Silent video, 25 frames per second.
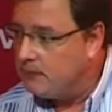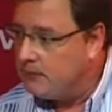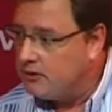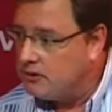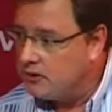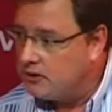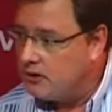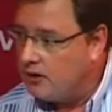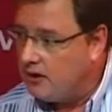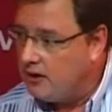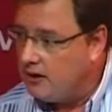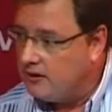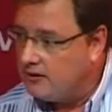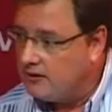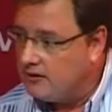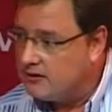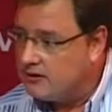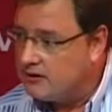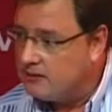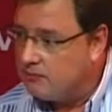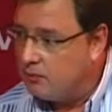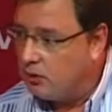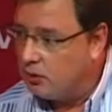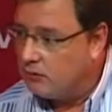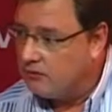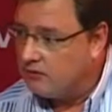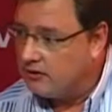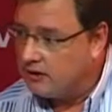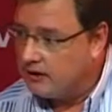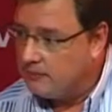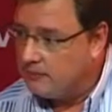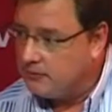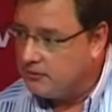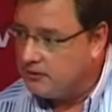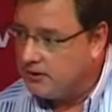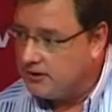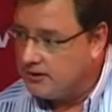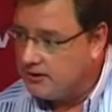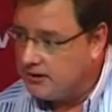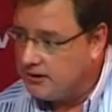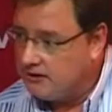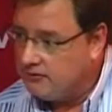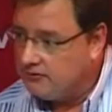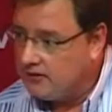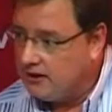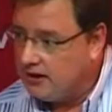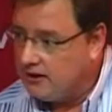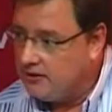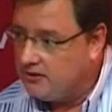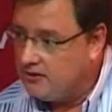So I think it's important for government to
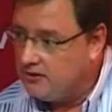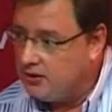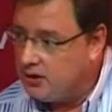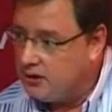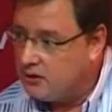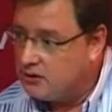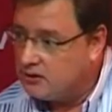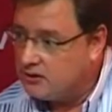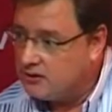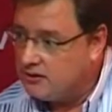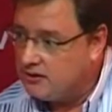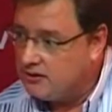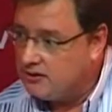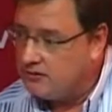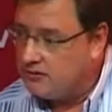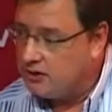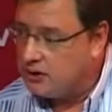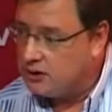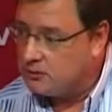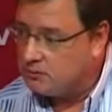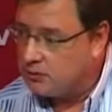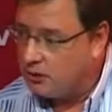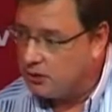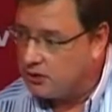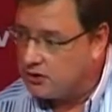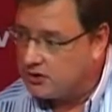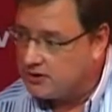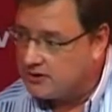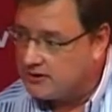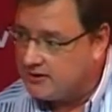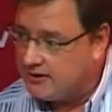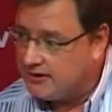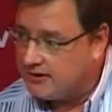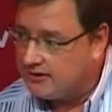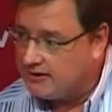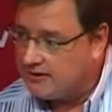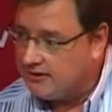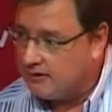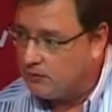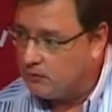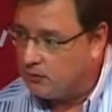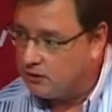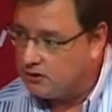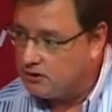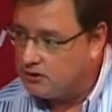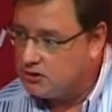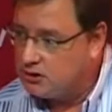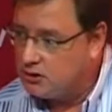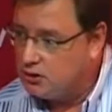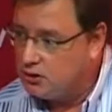identify those projects that it
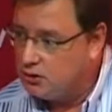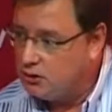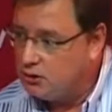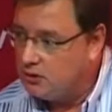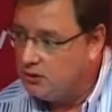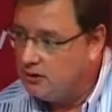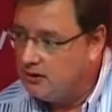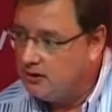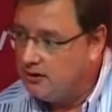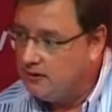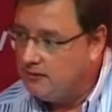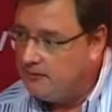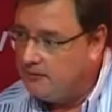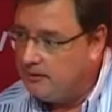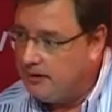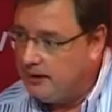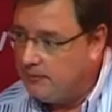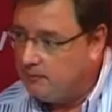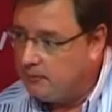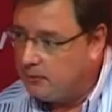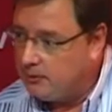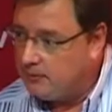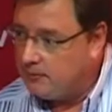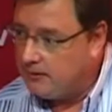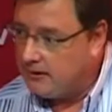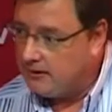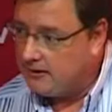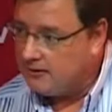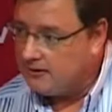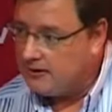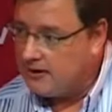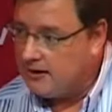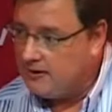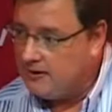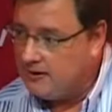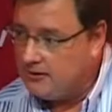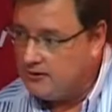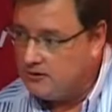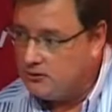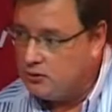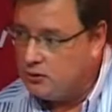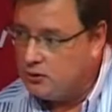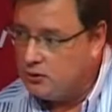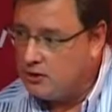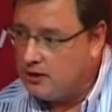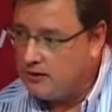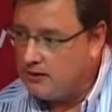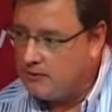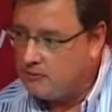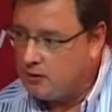wants to implement, and then
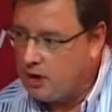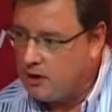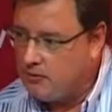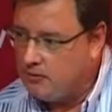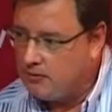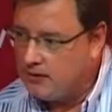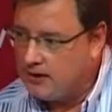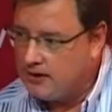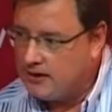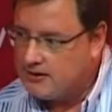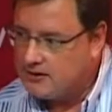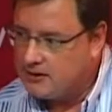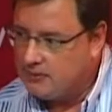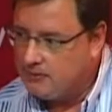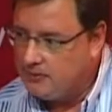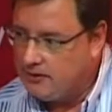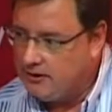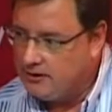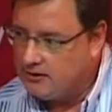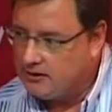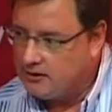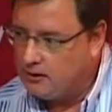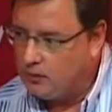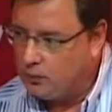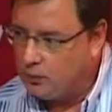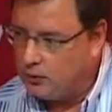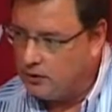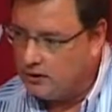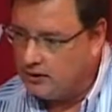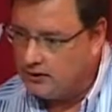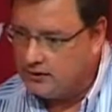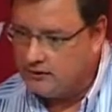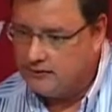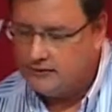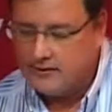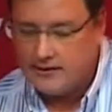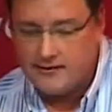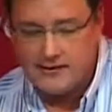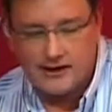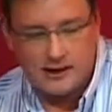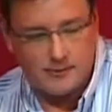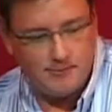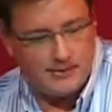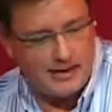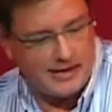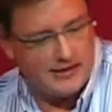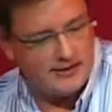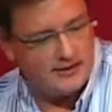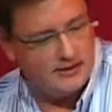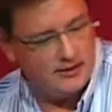to, I think, mobilize the political will and the
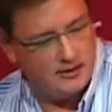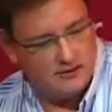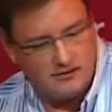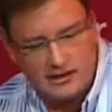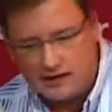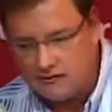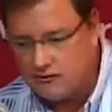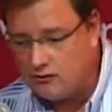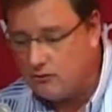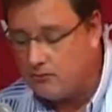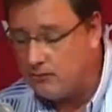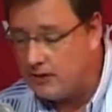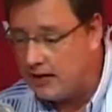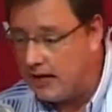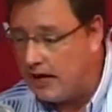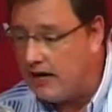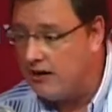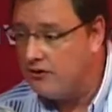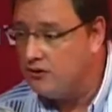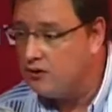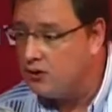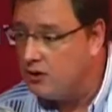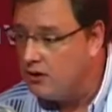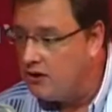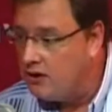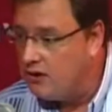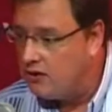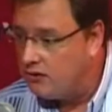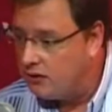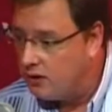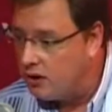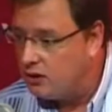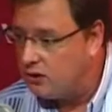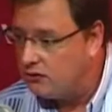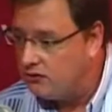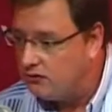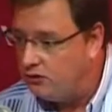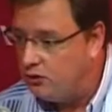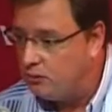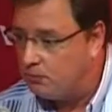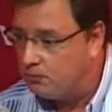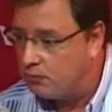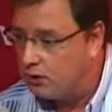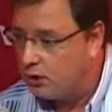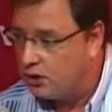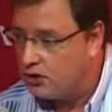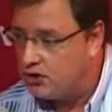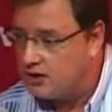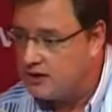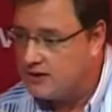capacity of government behind those few
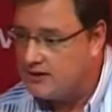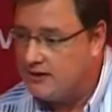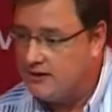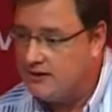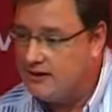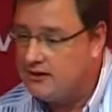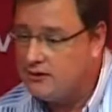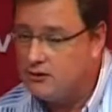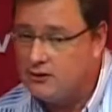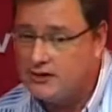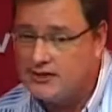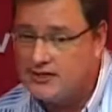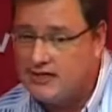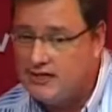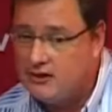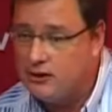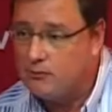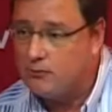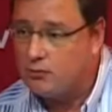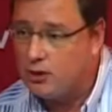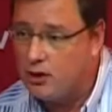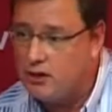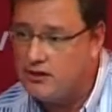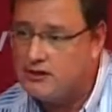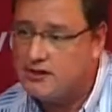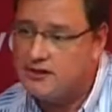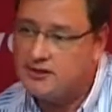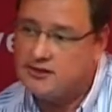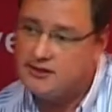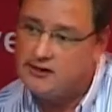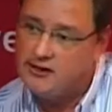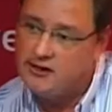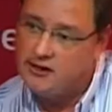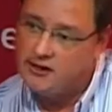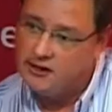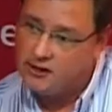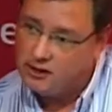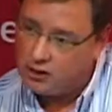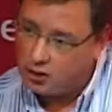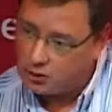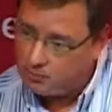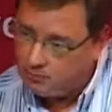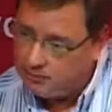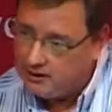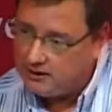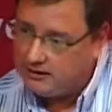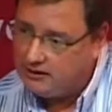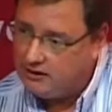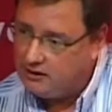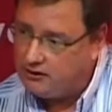projects, and then to see the process
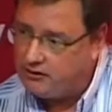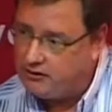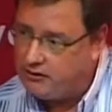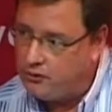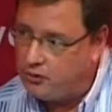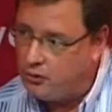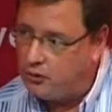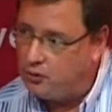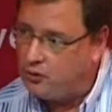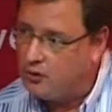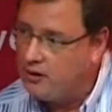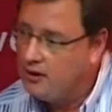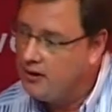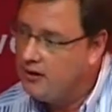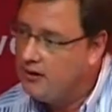completely through.